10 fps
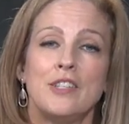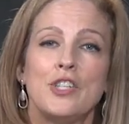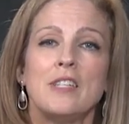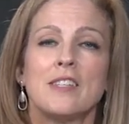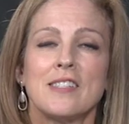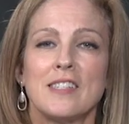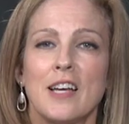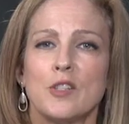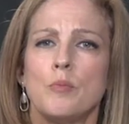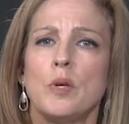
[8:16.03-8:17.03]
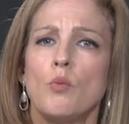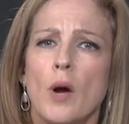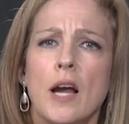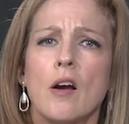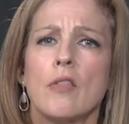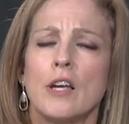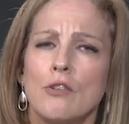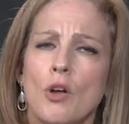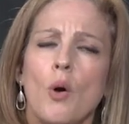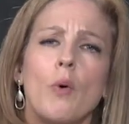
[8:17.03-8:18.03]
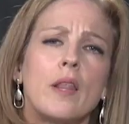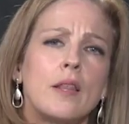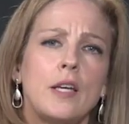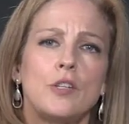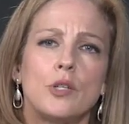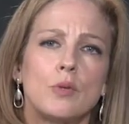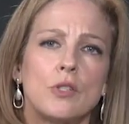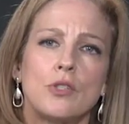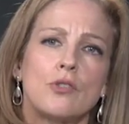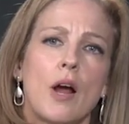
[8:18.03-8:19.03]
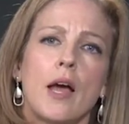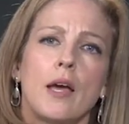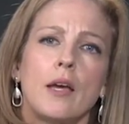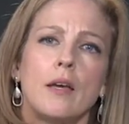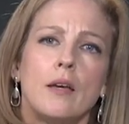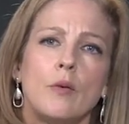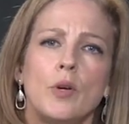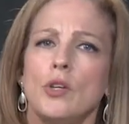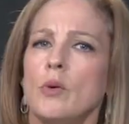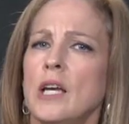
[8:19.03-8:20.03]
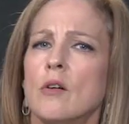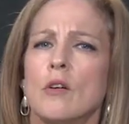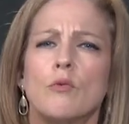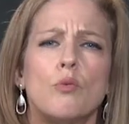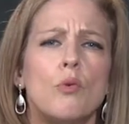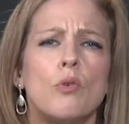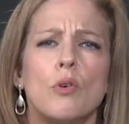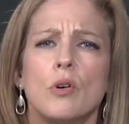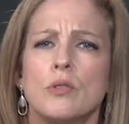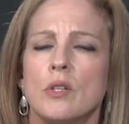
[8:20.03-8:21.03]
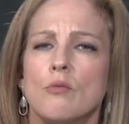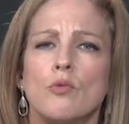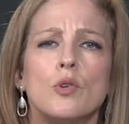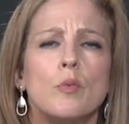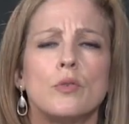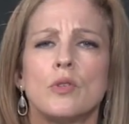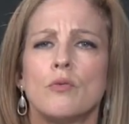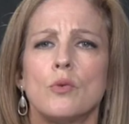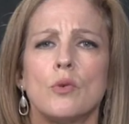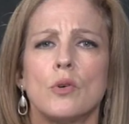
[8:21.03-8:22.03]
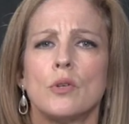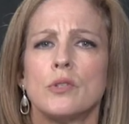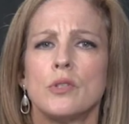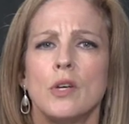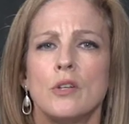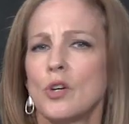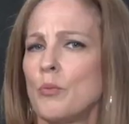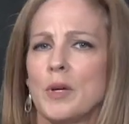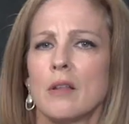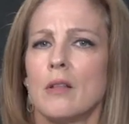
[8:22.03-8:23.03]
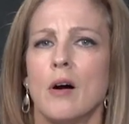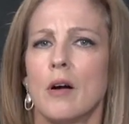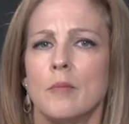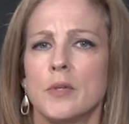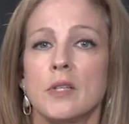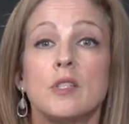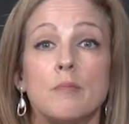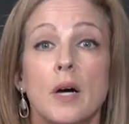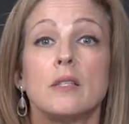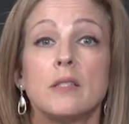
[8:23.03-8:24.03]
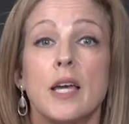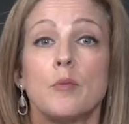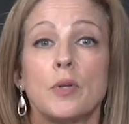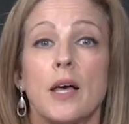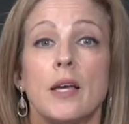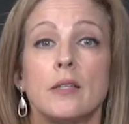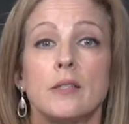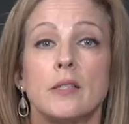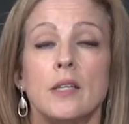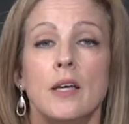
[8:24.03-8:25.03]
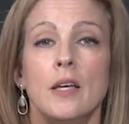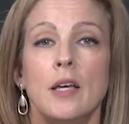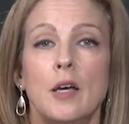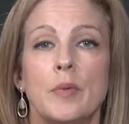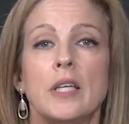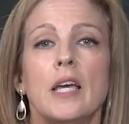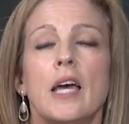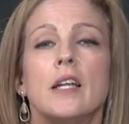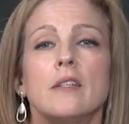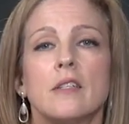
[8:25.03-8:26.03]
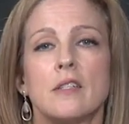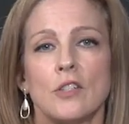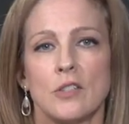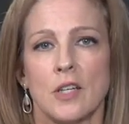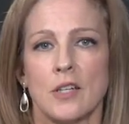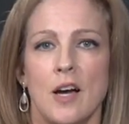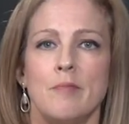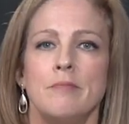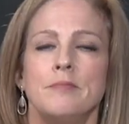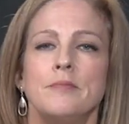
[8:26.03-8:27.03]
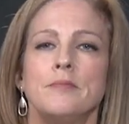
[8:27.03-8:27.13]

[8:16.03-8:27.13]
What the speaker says: Jesus says, "Beware that no one leads you astray. When you hear of wars and rumors of wars, don't be alarmed. This must take place. The end is still to come.